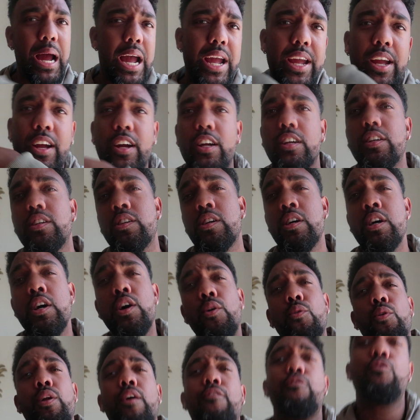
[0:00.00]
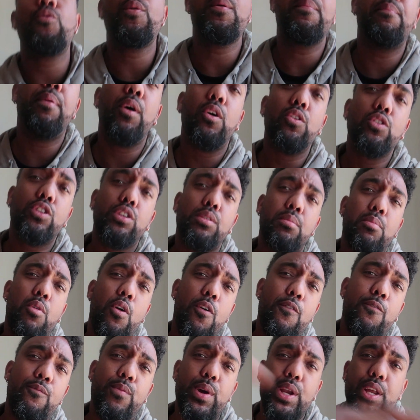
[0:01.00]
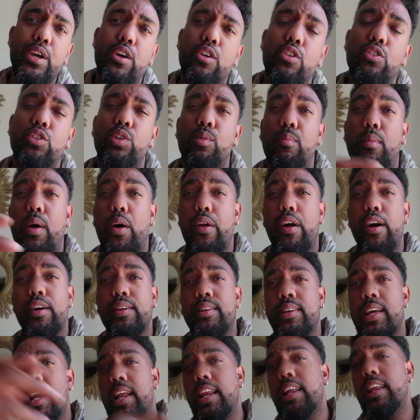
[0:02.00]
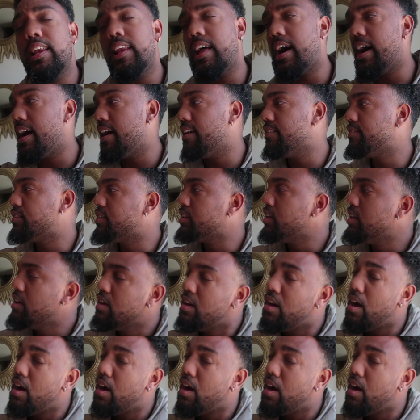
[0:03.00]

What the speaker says: bangers, whenever we post some more videos about our daily lives,